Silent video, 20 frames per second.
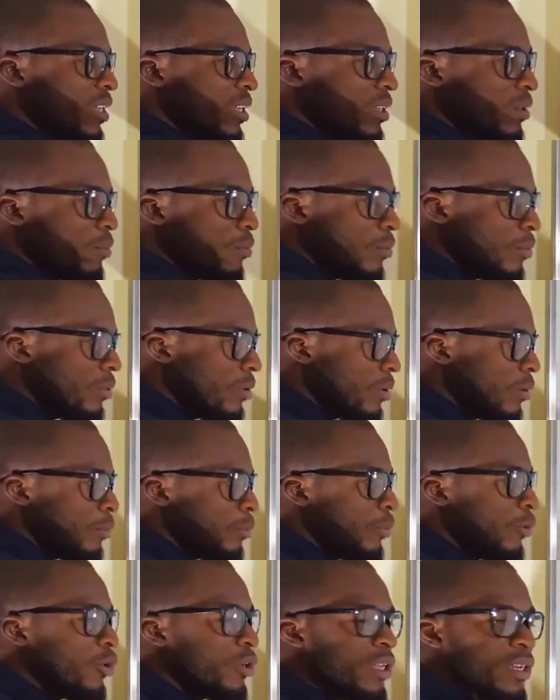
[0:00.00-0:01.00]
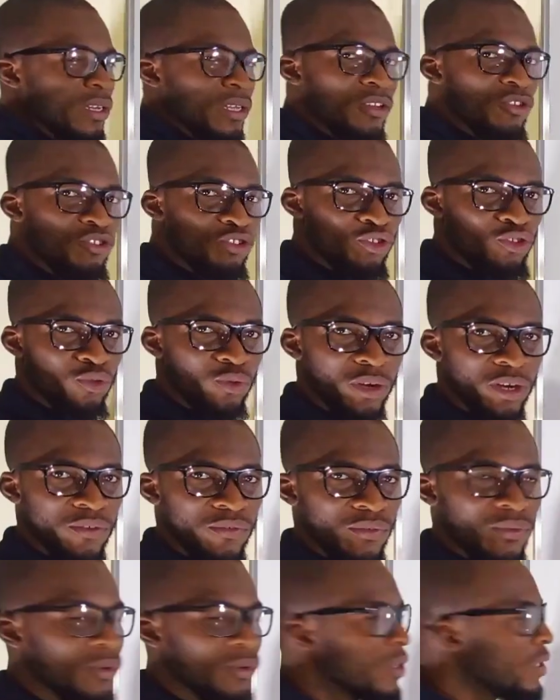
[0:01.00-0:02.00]
3, plug it into
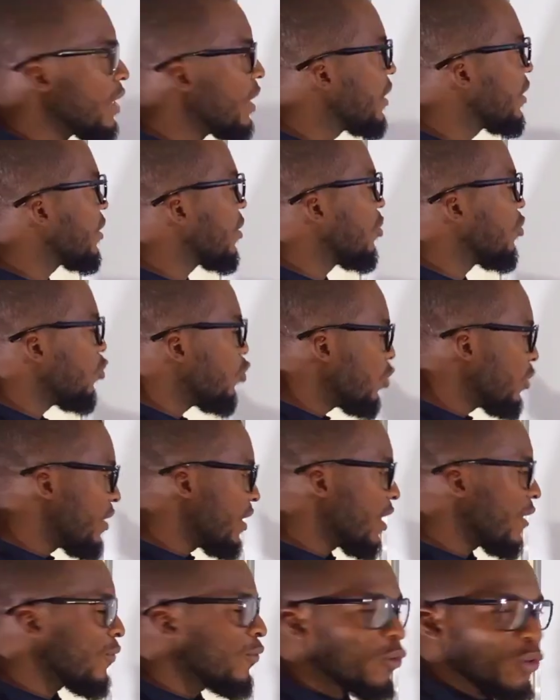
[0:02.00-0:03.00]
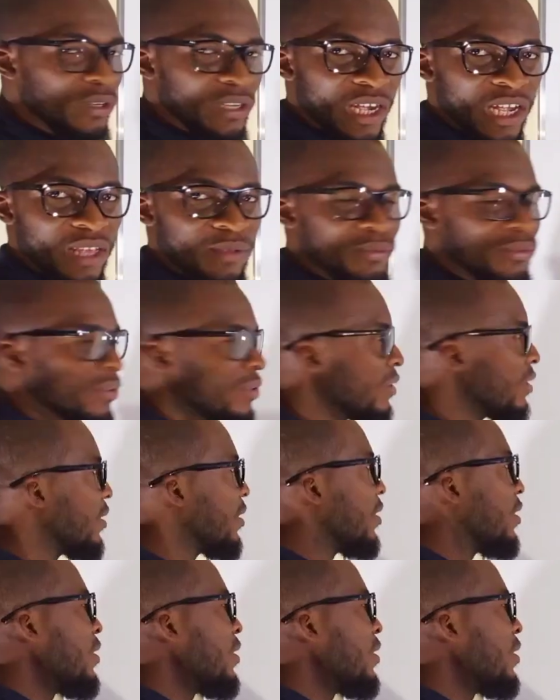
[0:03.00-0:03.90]
12. It can go there 4 times.